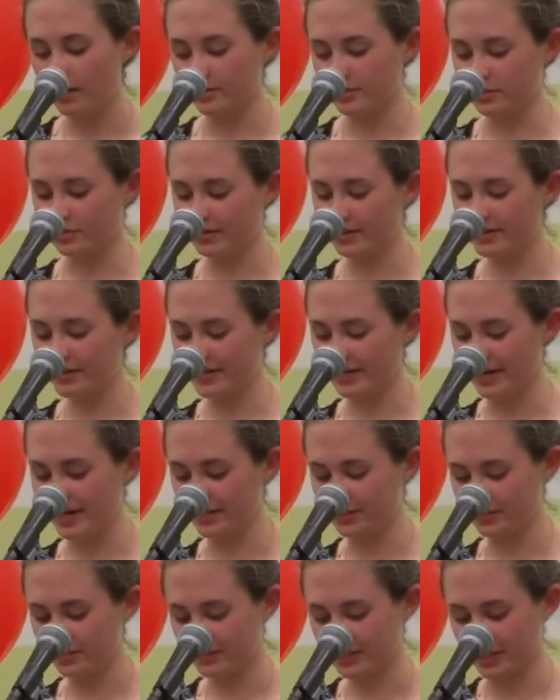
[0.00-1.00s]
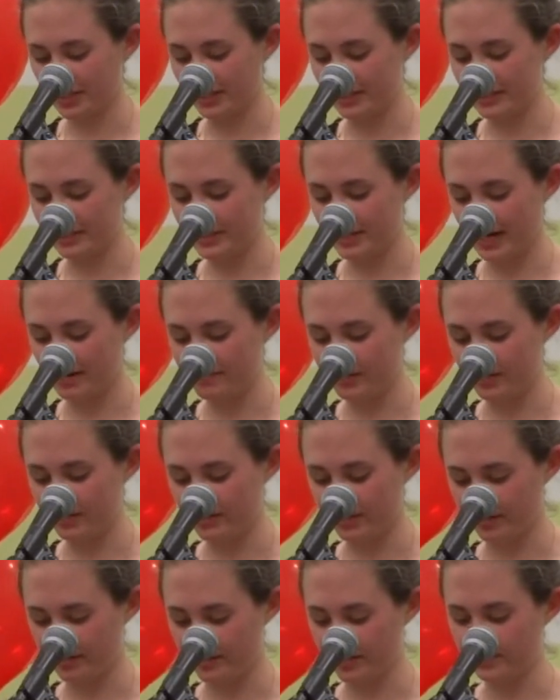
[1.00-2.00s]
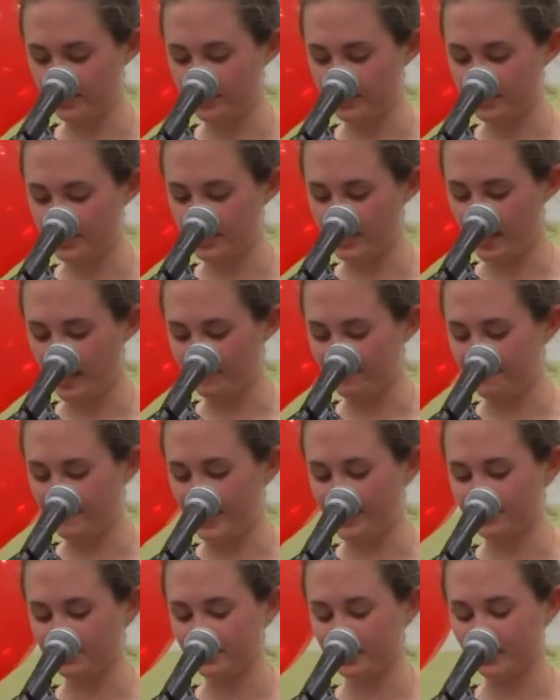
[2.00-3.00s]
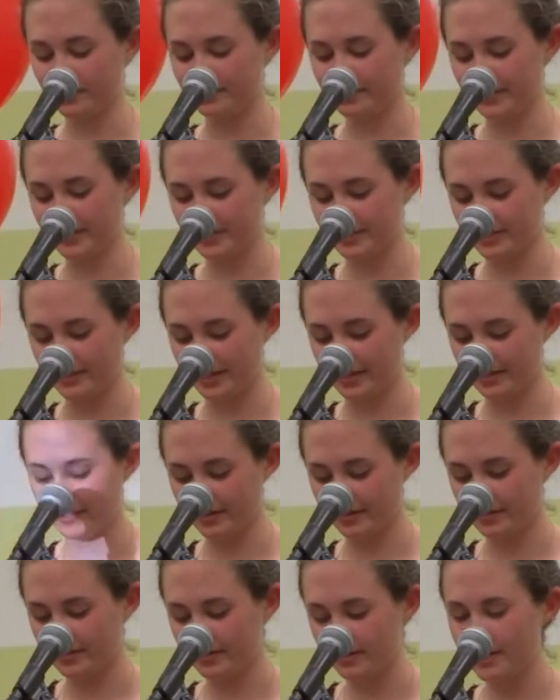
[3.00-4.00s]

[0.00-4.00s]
Dora and I took turns timing each other to see how fast we could put it together,